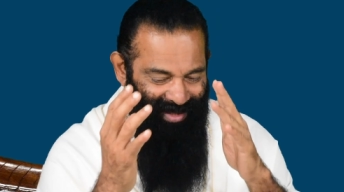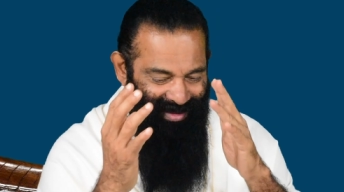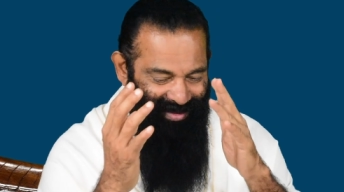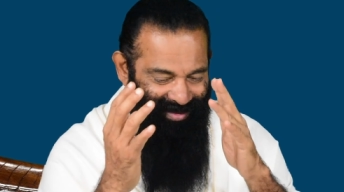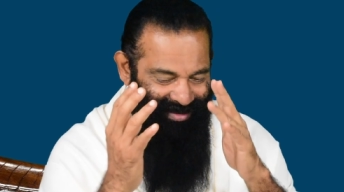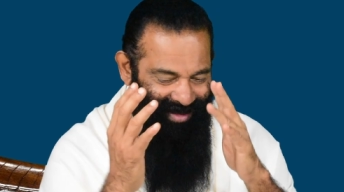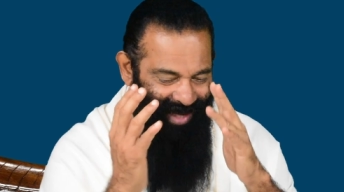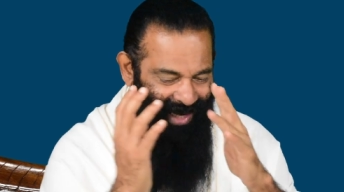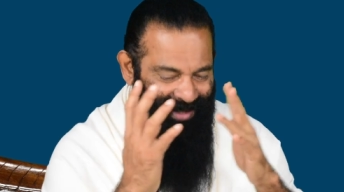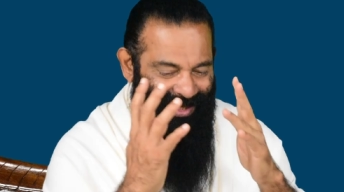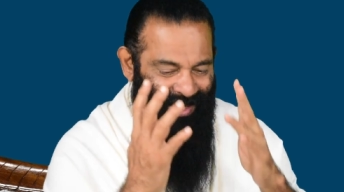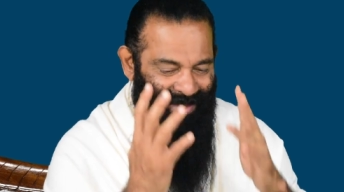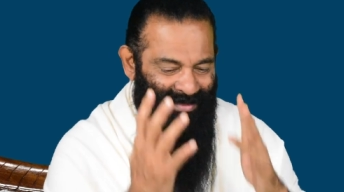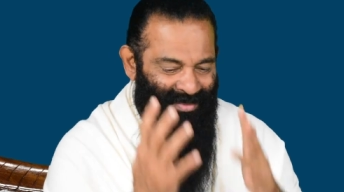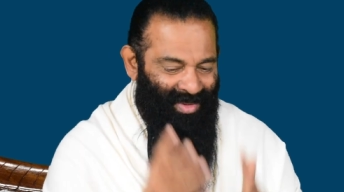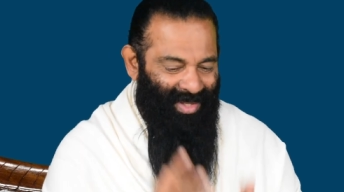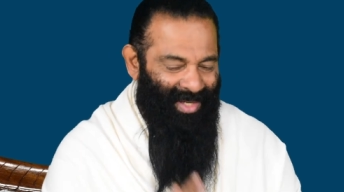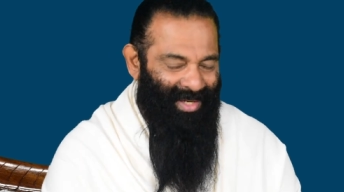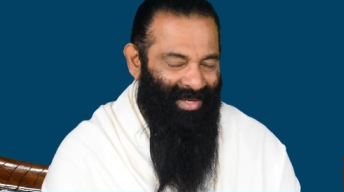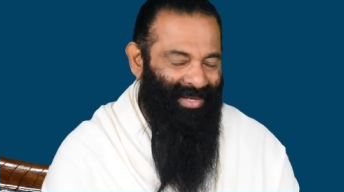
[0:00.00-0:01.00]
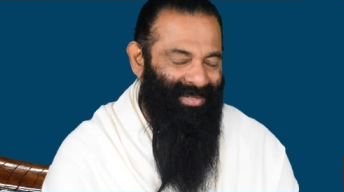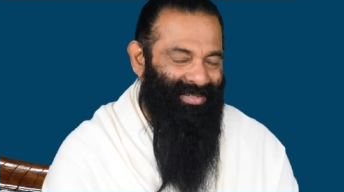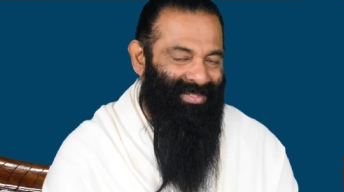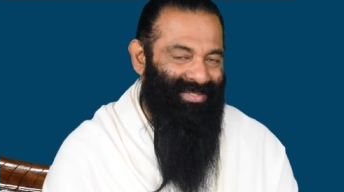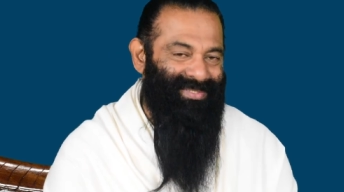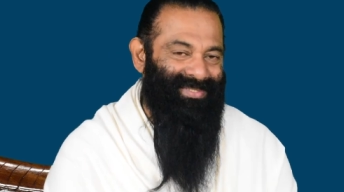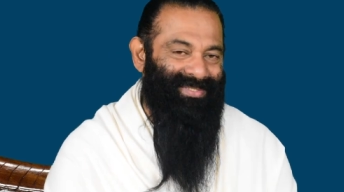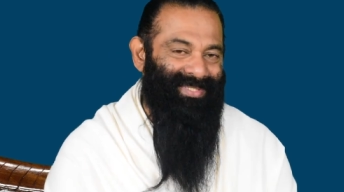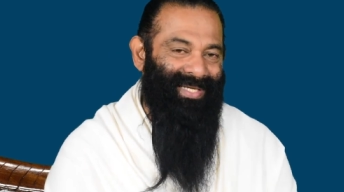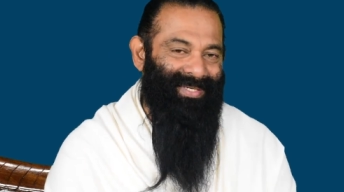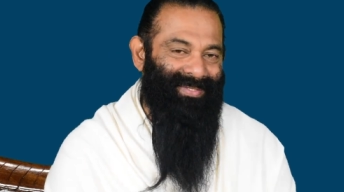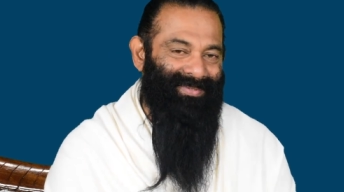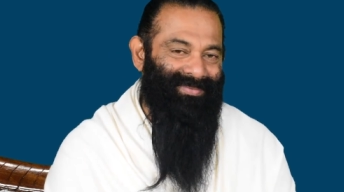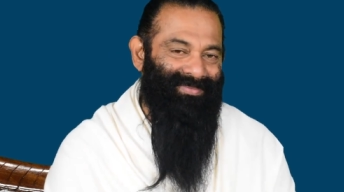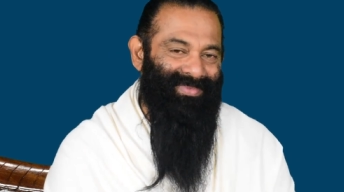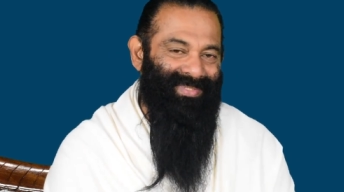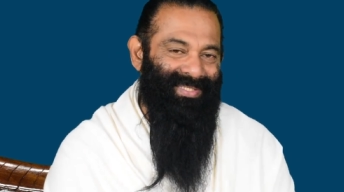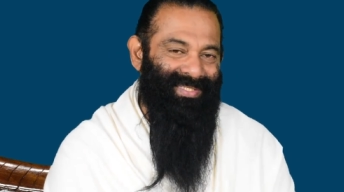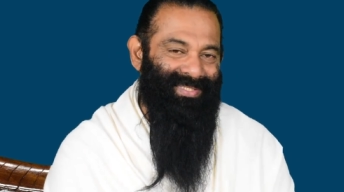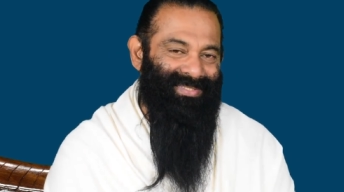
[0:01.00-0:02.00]
That time you can
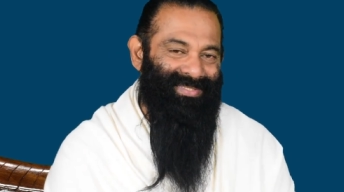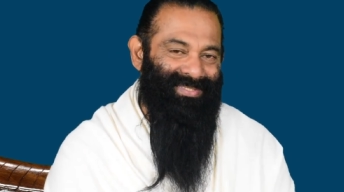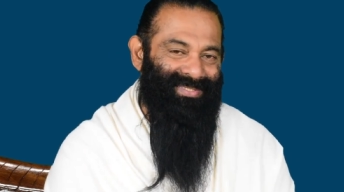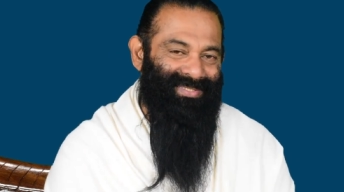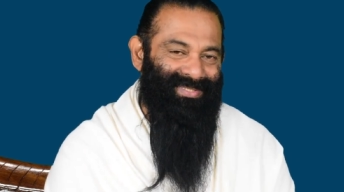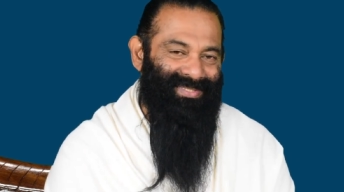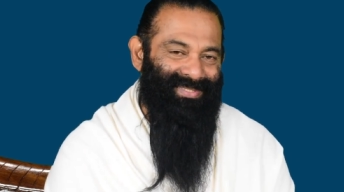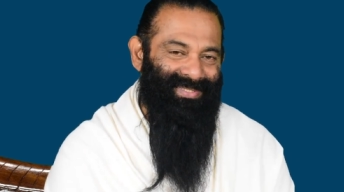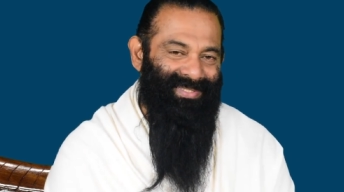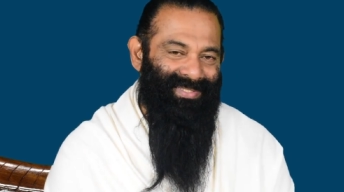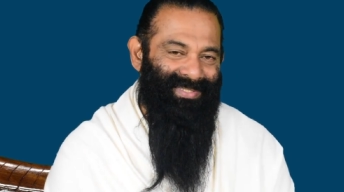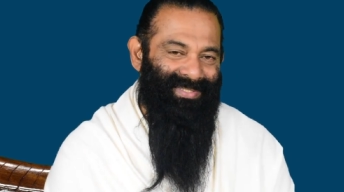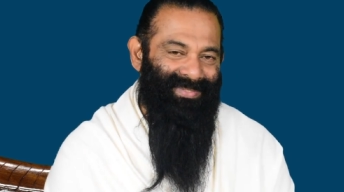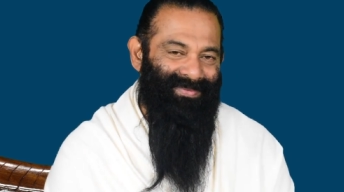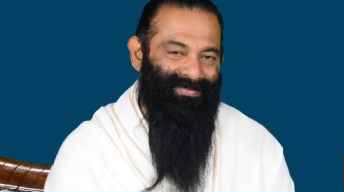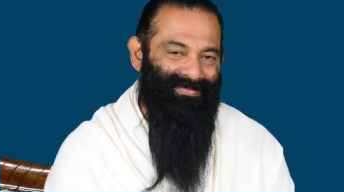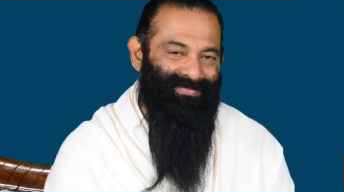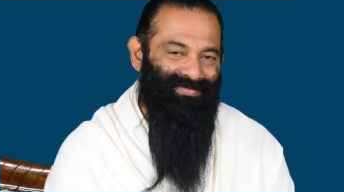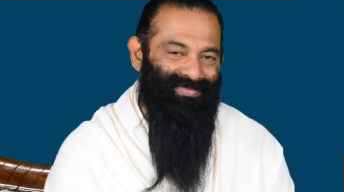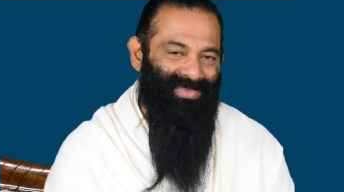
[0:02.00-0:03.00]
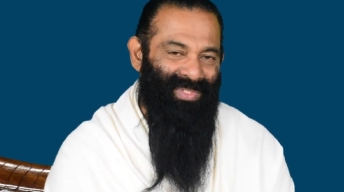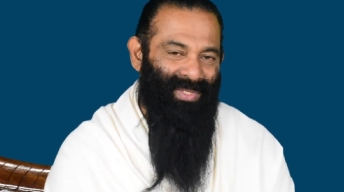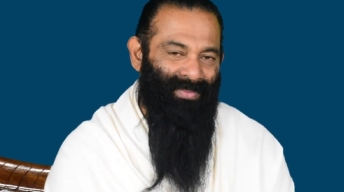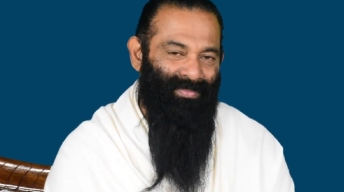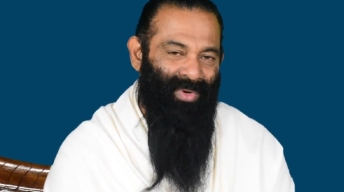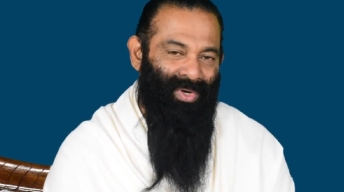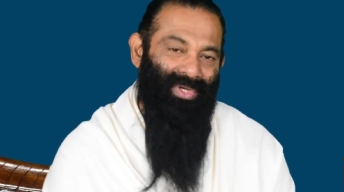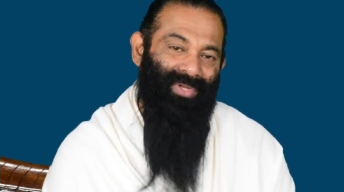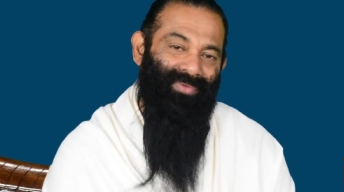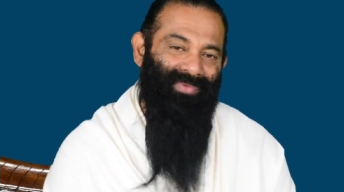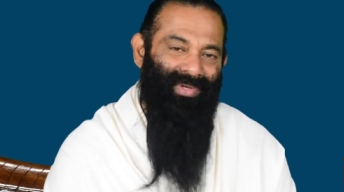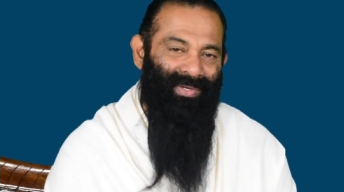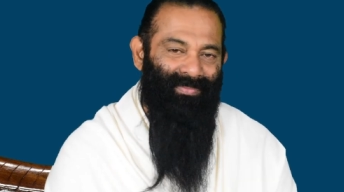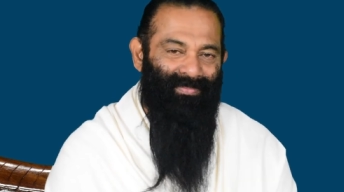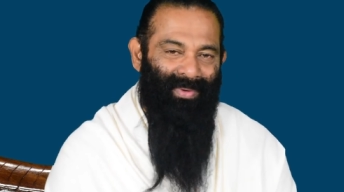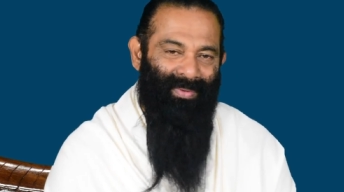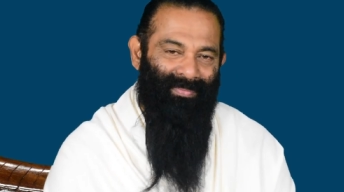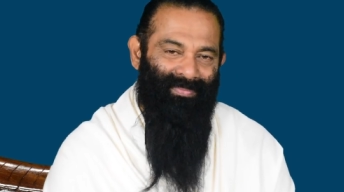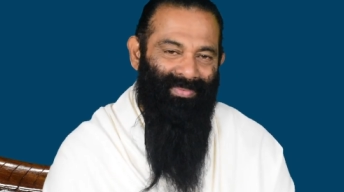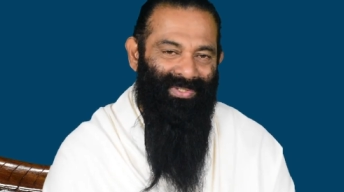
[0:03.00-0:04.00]
understand, yes, the body will
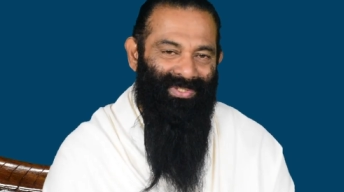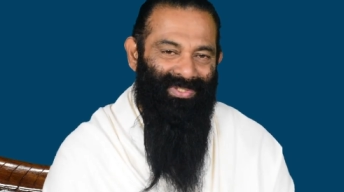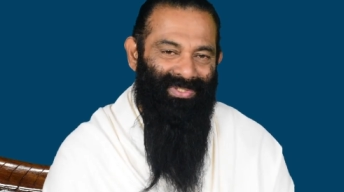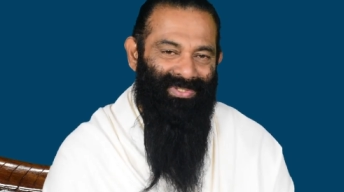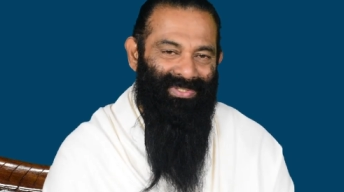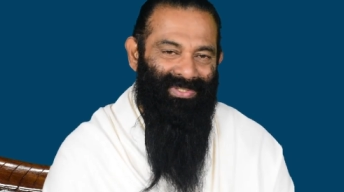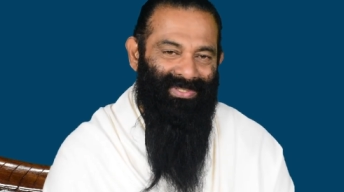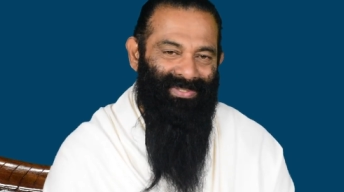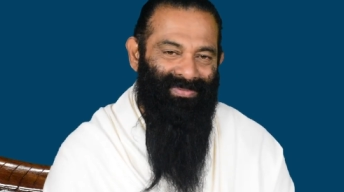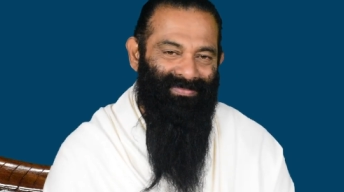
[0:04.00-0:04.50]
publish.